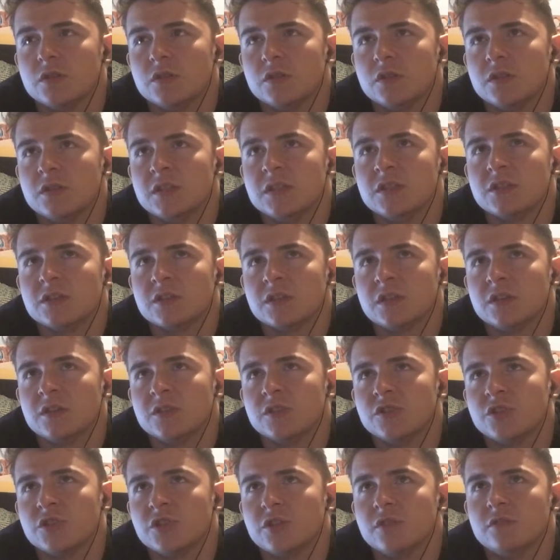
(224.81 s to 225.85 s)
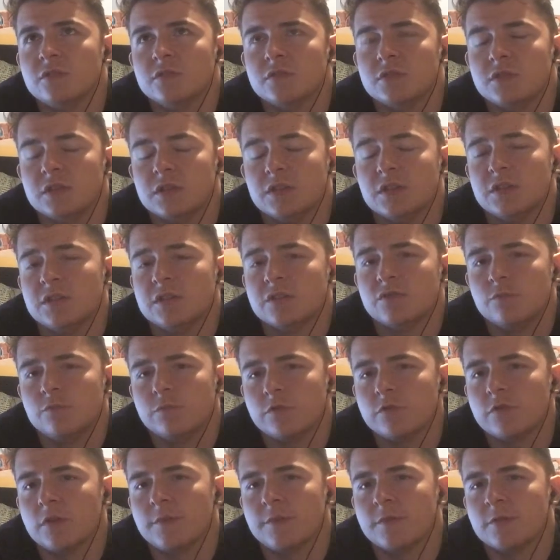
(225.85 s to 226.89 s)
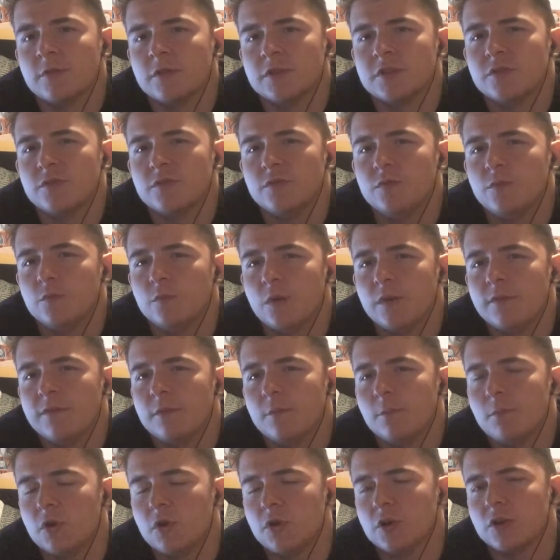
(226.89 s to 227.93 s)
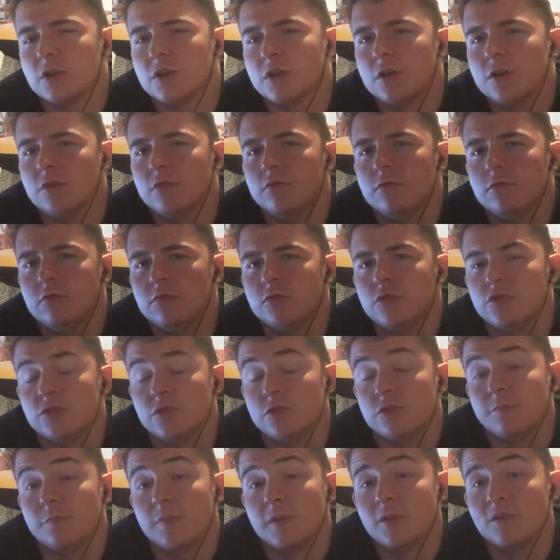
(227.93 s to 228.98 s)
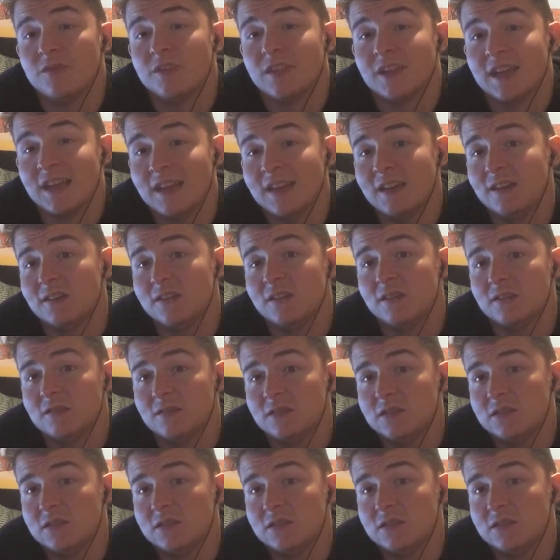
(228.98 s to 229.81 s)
this kind of shows, and it has brought up the question whether Monaco should be on the calendar.